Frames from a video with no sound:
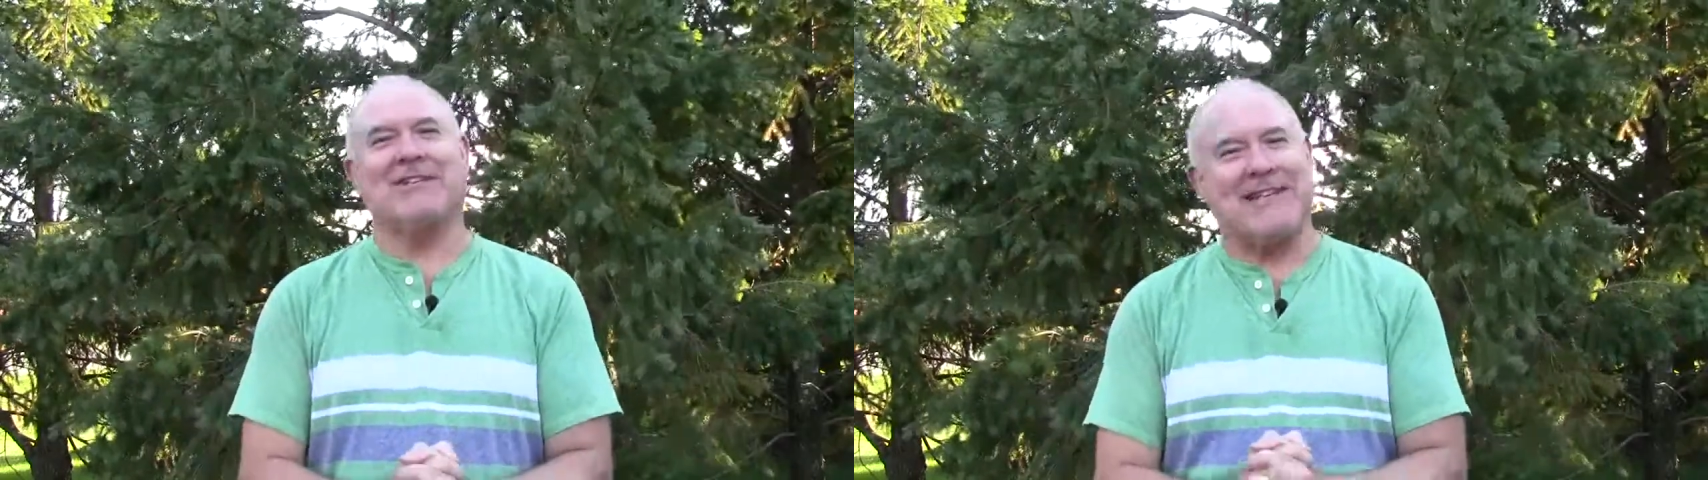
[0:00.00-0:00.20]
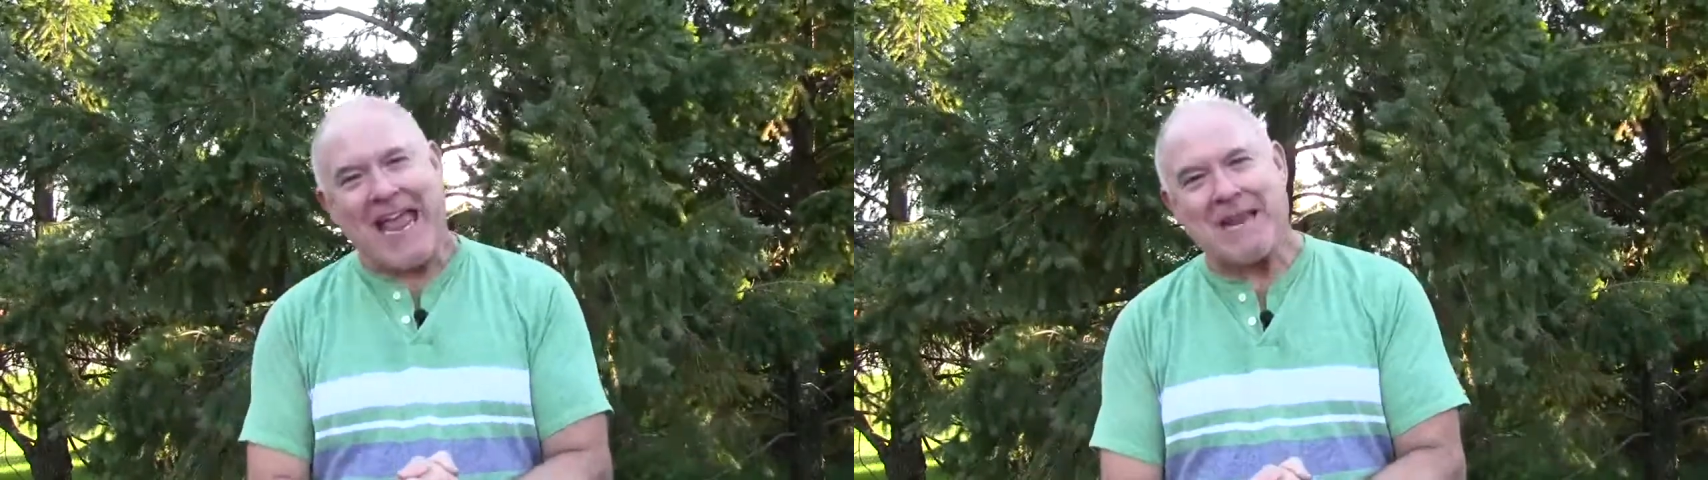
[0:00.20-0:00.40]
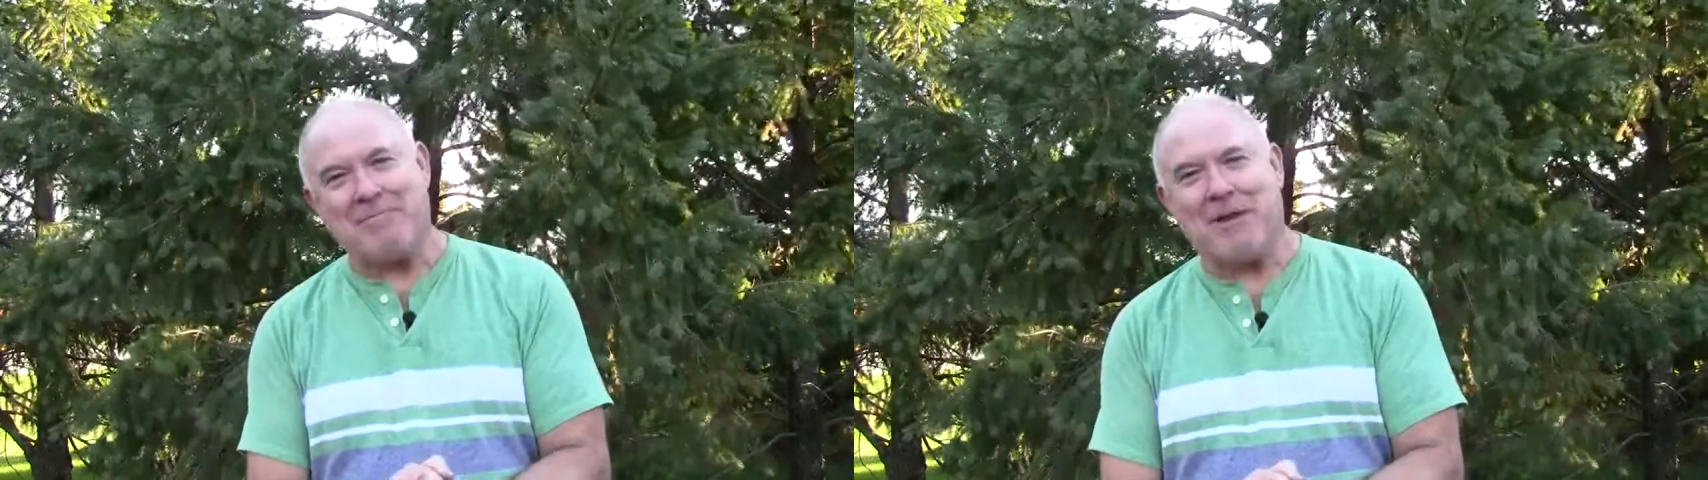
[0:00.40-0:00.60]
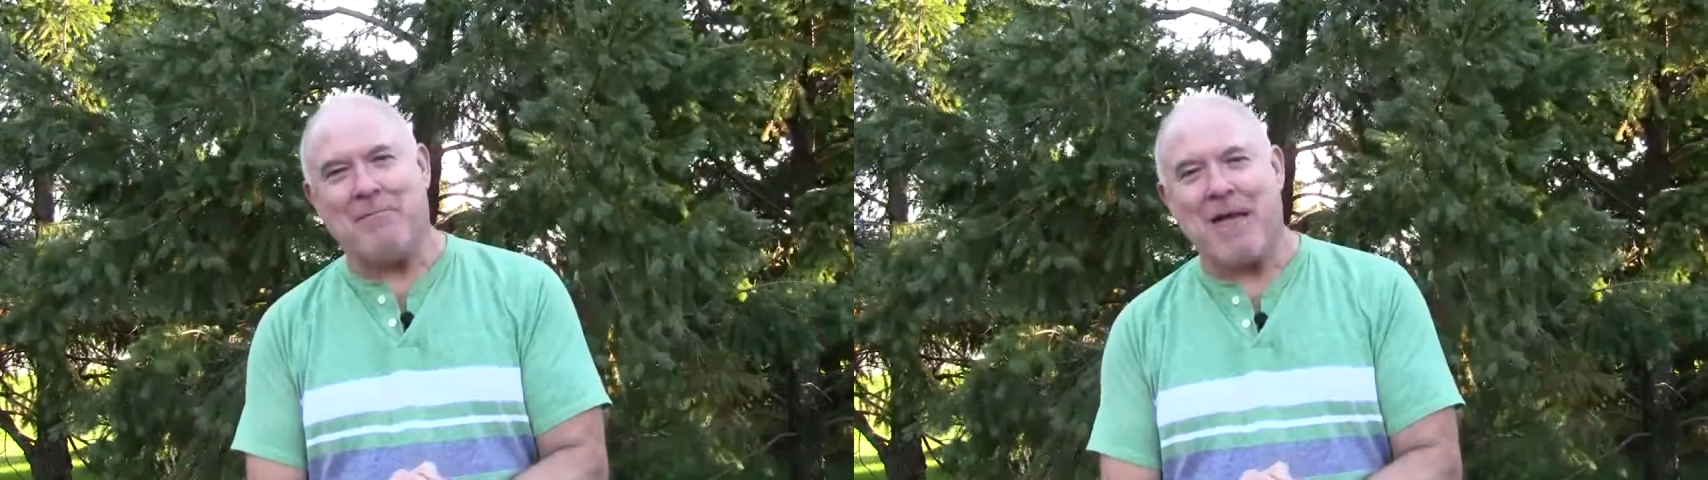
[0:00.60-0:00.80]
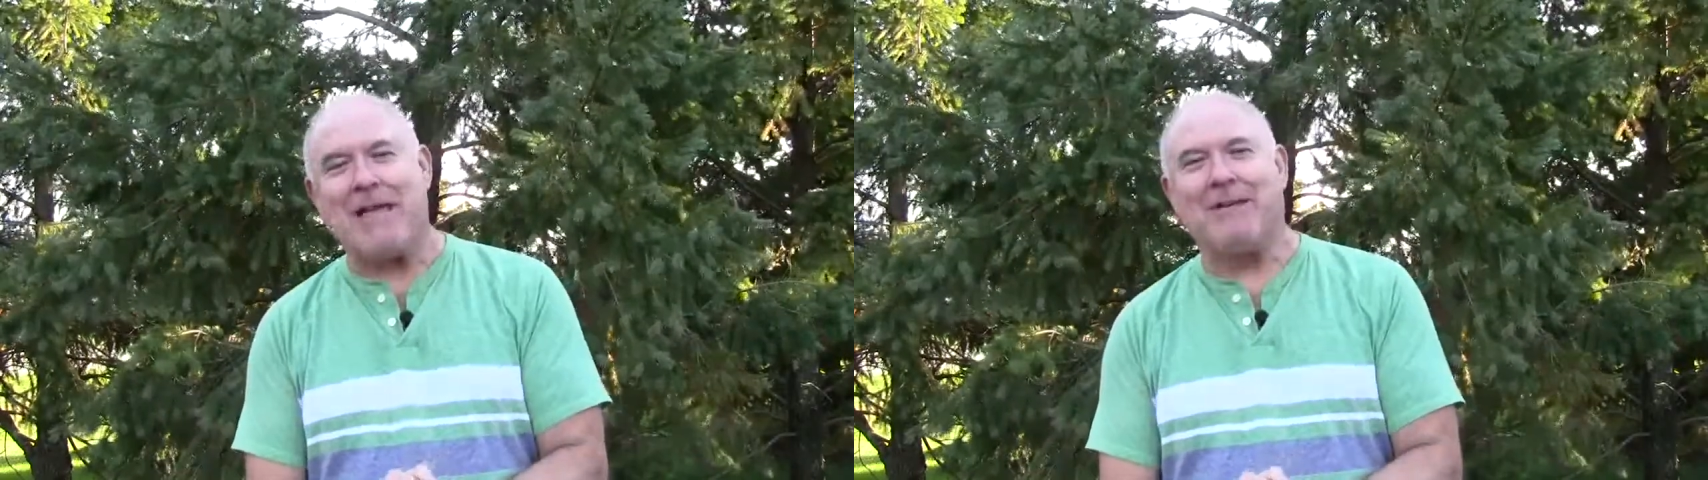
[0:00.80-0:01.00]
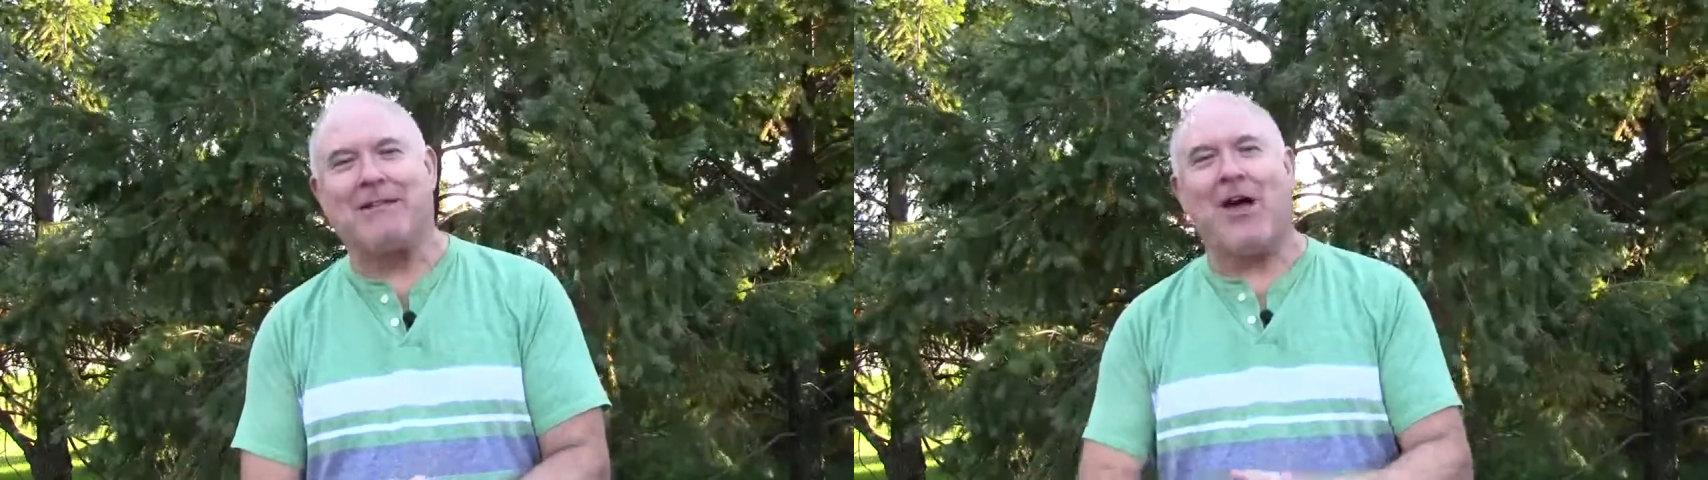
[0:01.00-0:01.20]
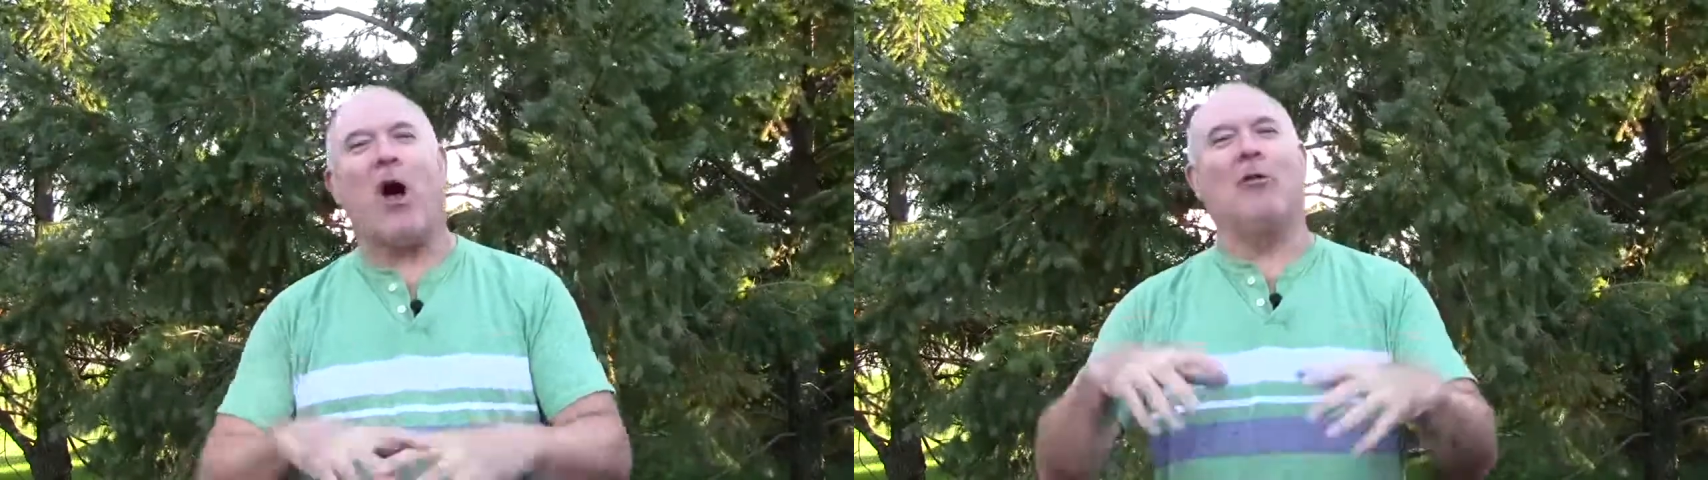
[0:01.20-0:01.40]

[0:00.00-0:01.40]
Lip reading: statement maybe to